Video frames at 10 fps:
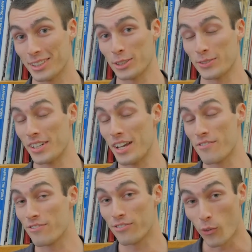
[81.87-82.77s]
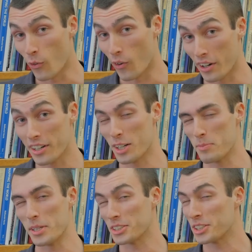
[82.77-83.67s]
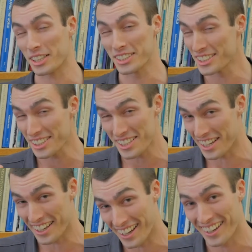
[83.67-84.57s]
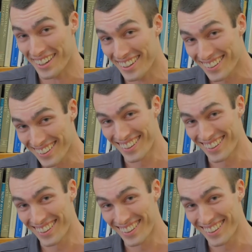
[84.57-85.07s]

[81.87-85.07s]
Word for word: Because it had four, it'd be a chicken sedan.